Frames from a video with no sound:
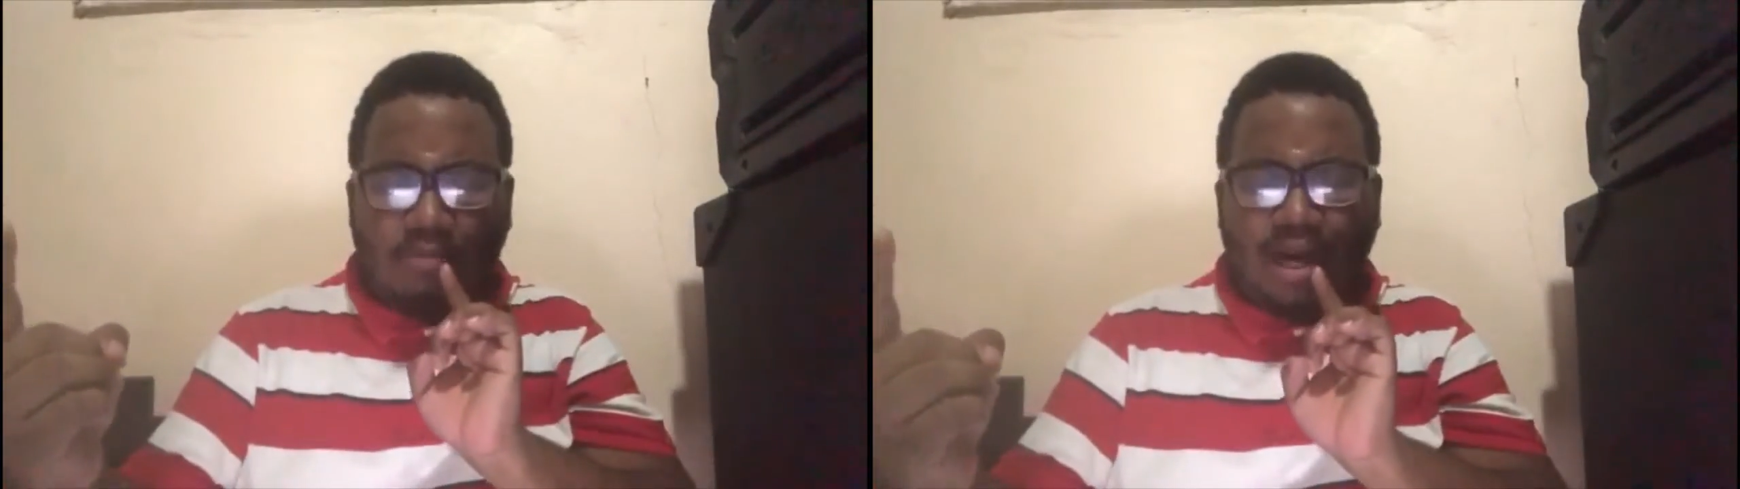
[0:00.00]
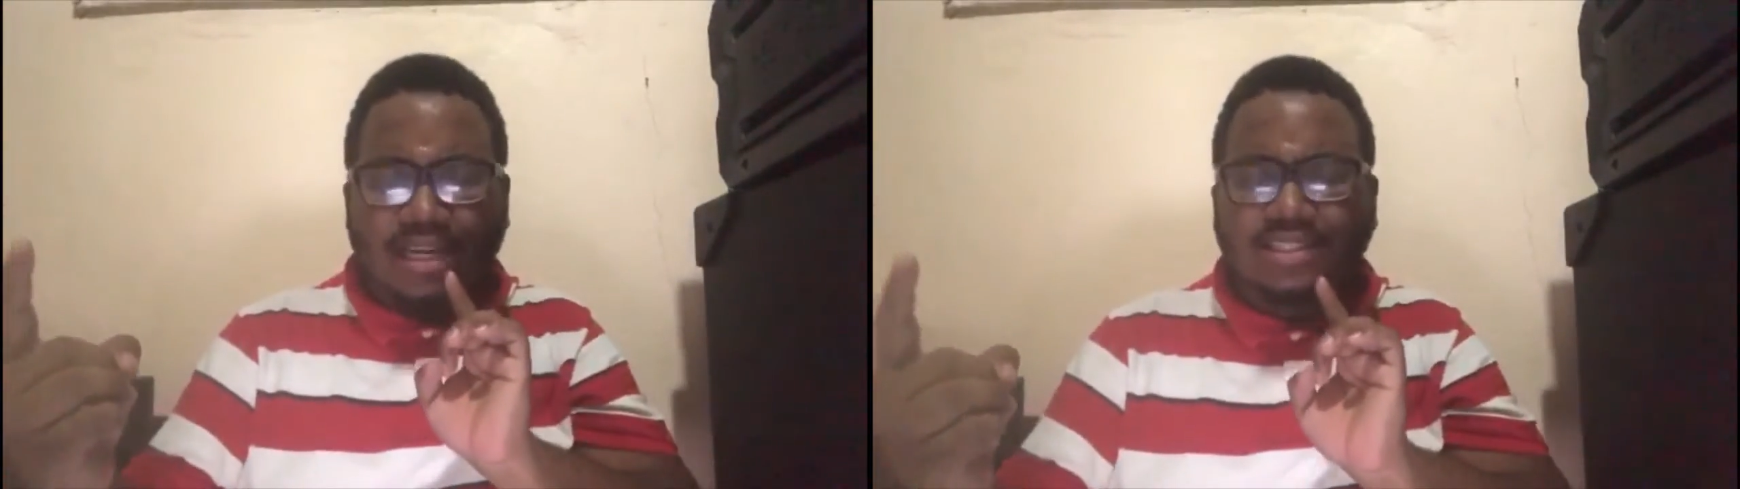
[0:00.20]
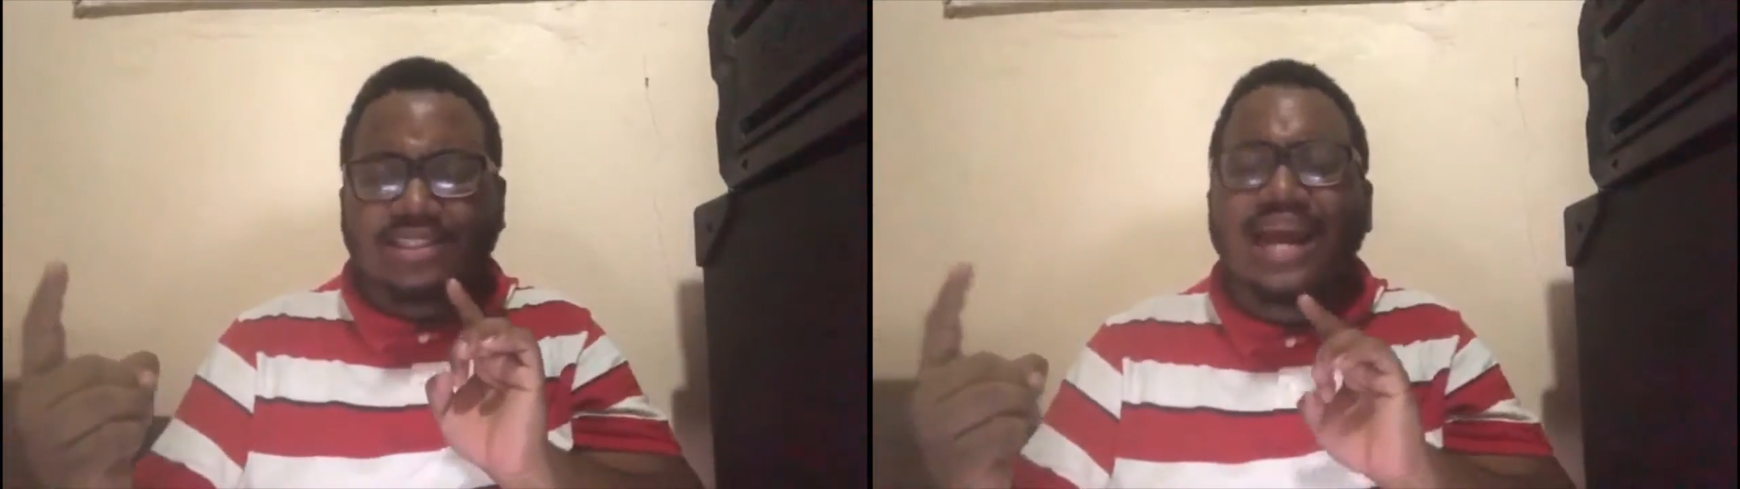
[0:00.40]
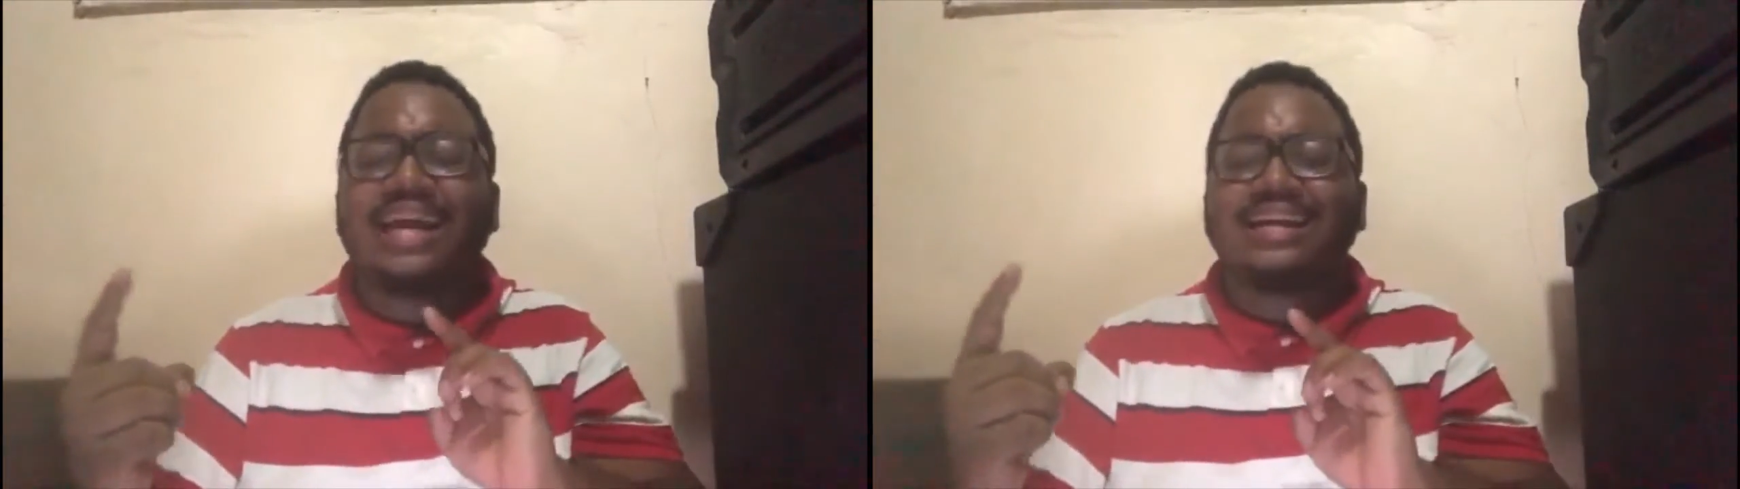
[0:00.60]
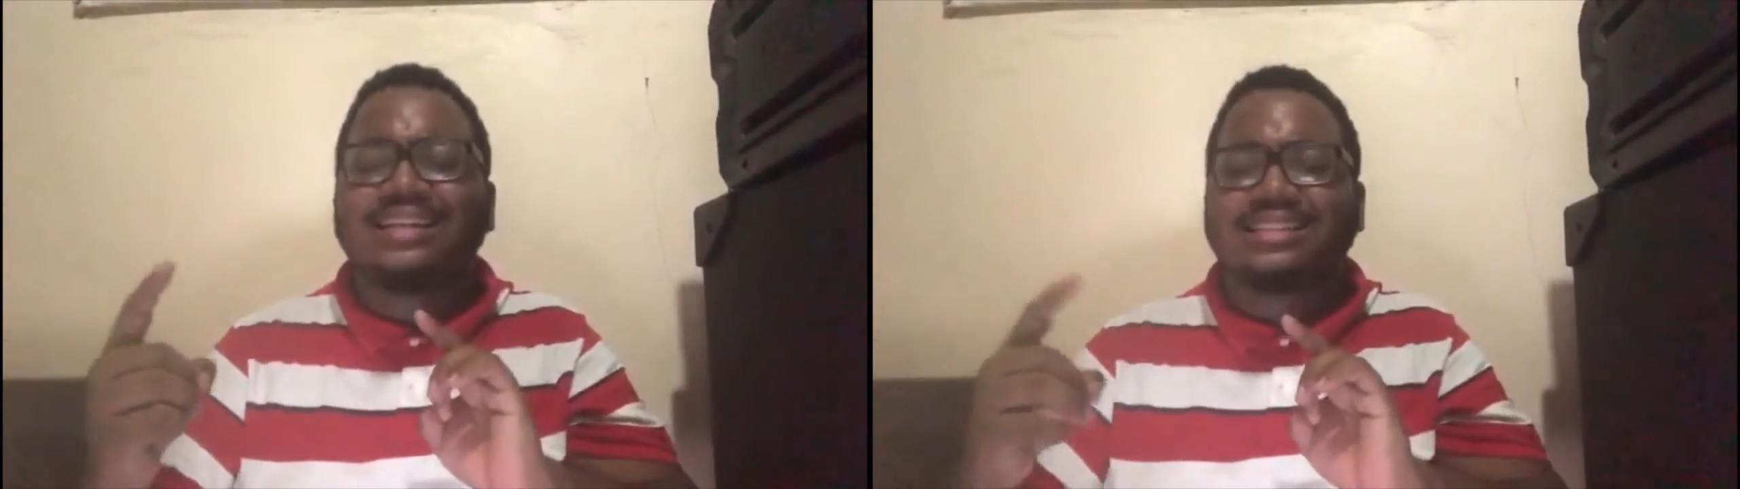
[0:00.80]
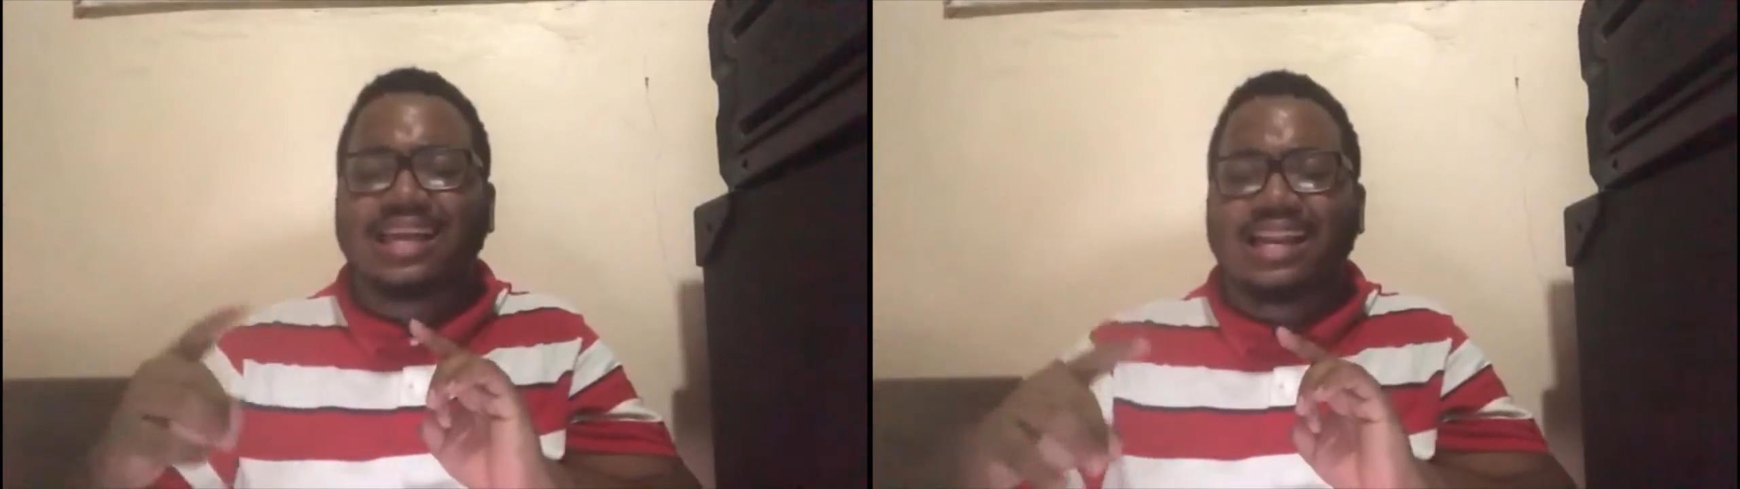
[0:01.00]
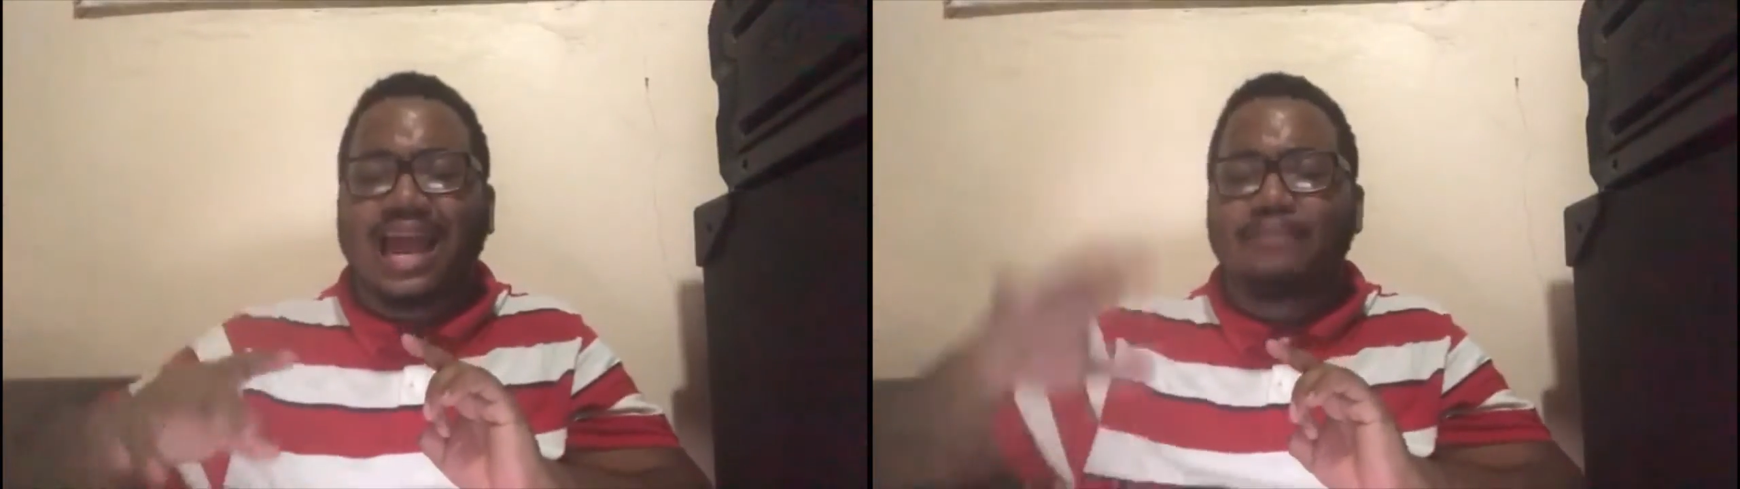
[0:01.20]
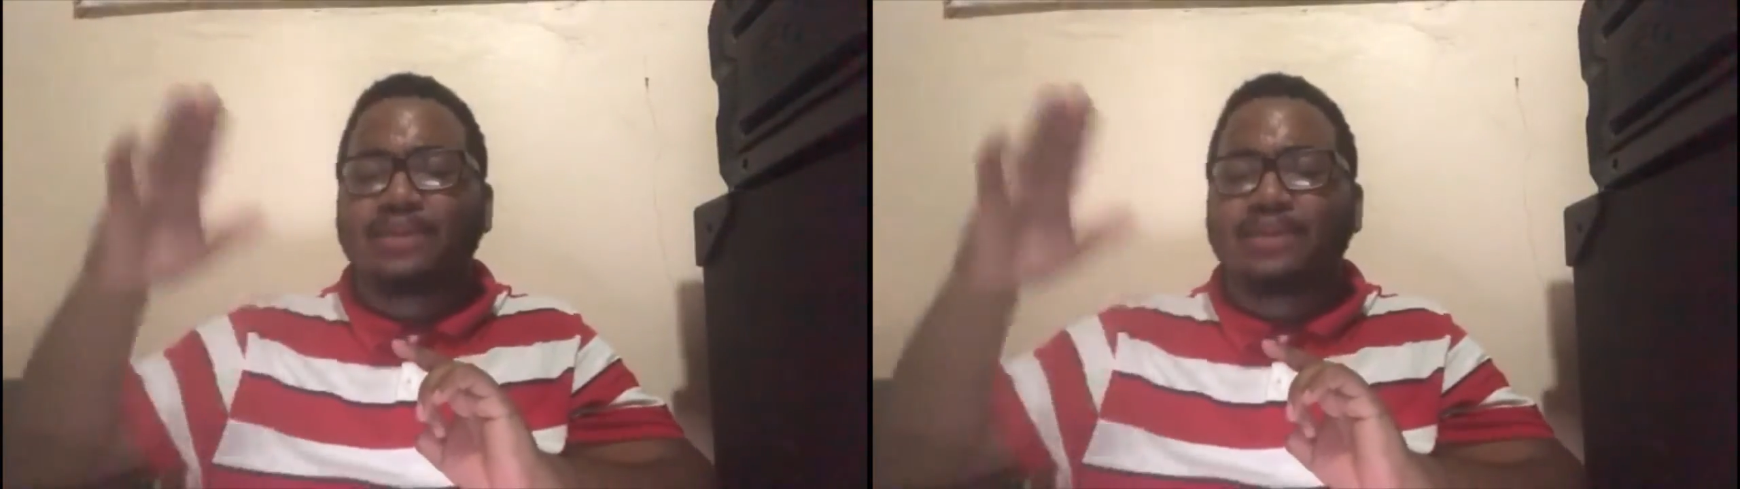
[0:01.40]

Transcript: but his standards are like